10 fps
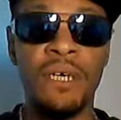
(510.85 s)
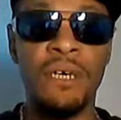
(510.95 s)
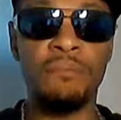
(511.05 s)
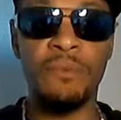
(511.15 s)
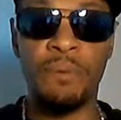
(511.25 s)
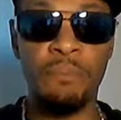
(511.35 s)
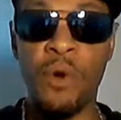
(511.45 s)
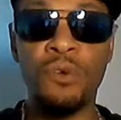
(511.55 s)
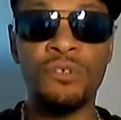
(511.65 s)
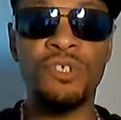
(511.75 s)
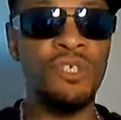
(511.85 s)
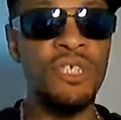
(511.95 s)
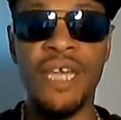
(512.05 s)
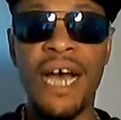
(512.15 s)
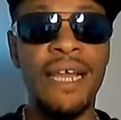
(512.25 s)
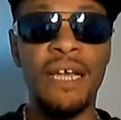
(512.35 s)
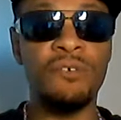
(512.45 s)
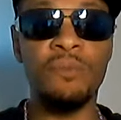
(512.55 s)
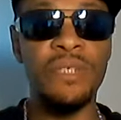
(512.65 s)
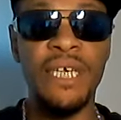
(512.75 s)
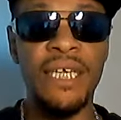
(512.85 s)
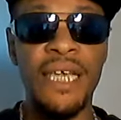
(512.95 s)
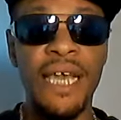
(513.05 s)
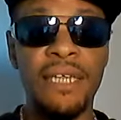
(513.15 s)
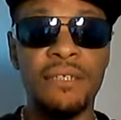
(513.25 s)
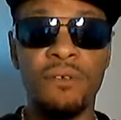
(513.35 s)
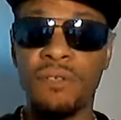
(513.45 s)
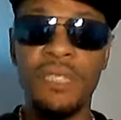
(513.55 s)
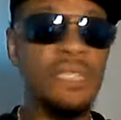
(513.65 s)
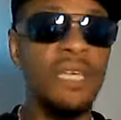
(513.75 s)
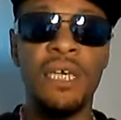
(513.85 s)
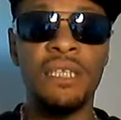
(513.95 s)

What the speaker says: the promoters should not, I agree with Teddy Atlas on this,